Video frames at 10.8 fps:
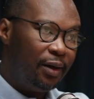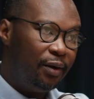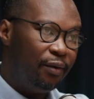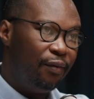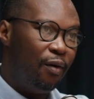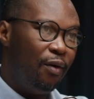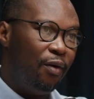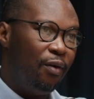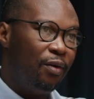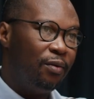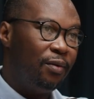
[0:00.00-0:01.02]

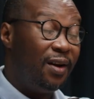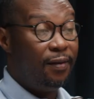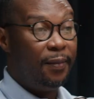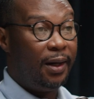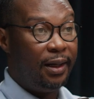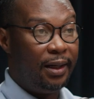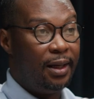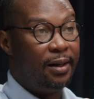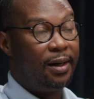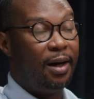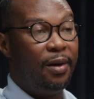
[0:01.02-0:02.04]
for a female
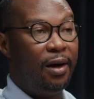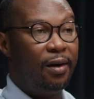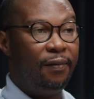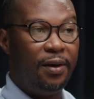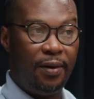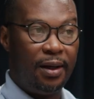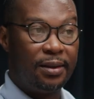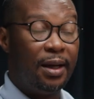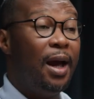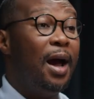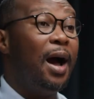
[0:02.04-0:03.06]
leader coming out of the US?
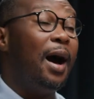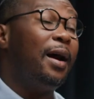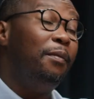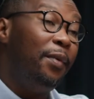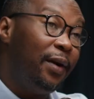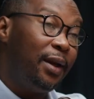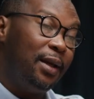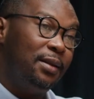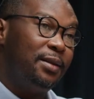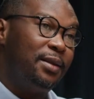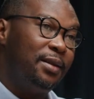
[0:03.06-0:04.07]
Are
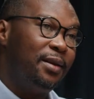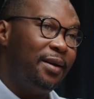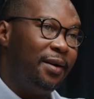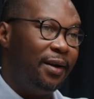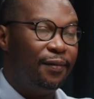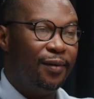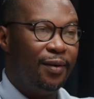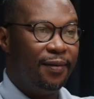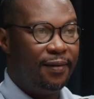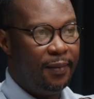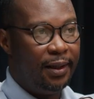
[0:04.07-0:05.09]
Americans ready for
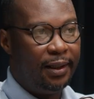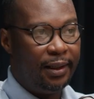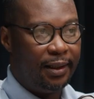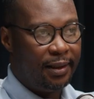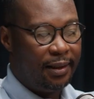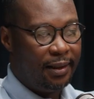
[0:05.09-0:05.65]
a female leader